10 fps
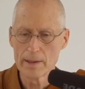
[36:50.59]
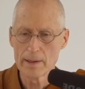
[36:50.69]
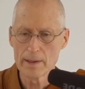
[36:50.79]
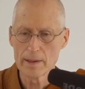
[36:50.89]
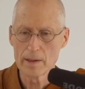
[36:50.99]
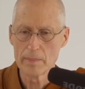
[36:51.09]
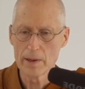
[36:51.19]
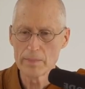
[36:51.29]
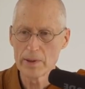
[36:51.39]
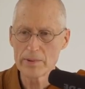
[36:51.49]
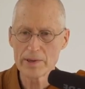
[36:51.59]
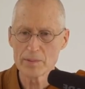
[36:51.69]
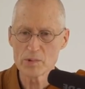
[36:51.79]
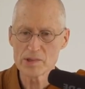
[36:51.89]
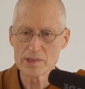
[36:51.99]
uh, about
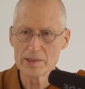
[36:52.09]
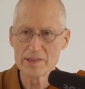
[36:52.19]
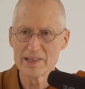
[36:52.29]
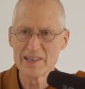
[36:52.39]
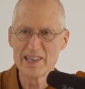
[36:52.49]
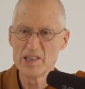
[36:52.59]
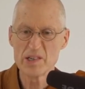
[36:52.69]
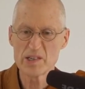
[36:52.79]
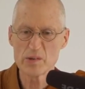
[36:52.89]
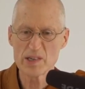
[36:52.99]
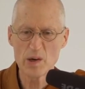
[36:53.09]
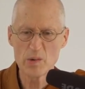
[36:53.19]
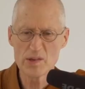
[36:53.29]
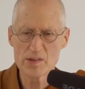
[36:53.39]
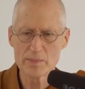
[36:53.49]
him was that he just was
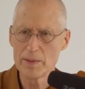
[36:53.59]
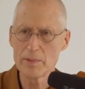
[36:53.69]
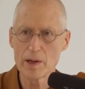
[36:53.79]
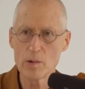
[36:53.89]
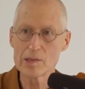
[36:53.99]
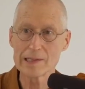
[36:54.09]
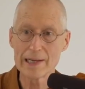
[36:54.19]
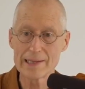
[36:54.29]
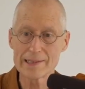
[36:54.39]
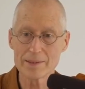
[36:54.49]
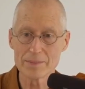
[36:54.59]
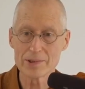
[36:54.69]
always, people always liked him,